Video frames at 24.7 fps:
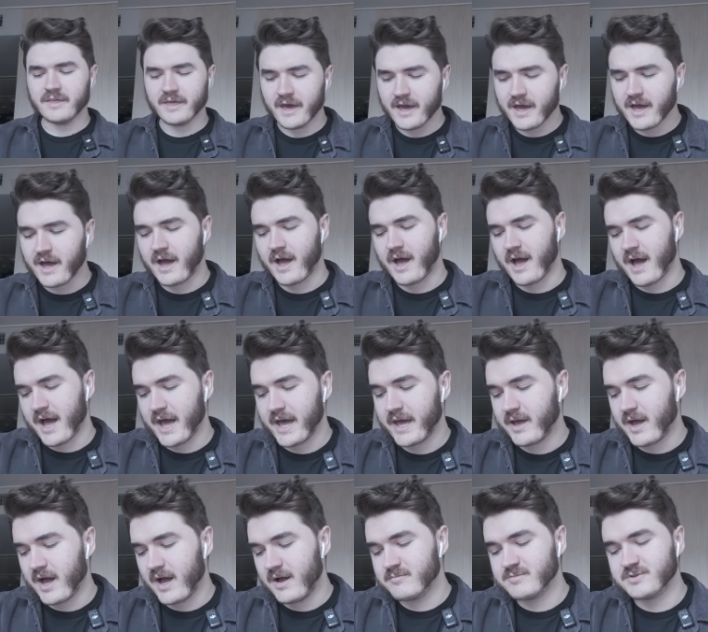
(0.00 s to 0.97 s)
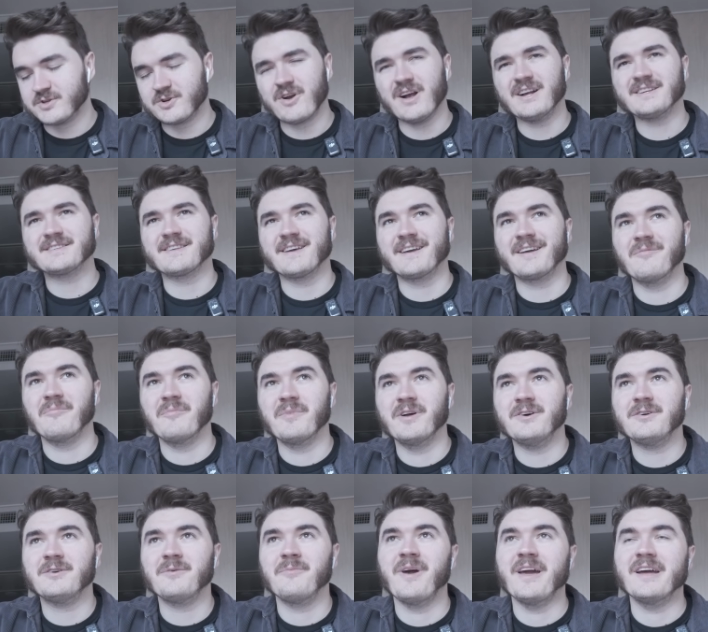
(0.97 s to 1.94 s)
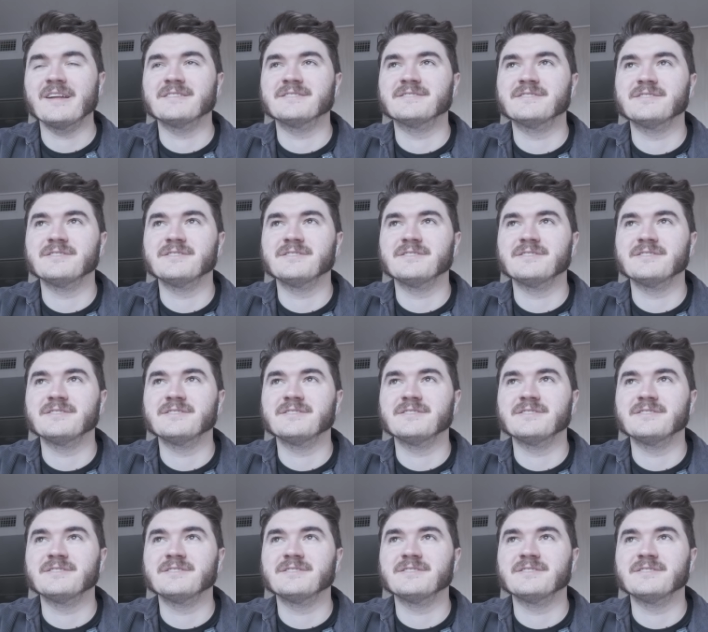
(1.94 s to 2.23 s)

Yeah, I, I'm pizza dressed guy. like a milkman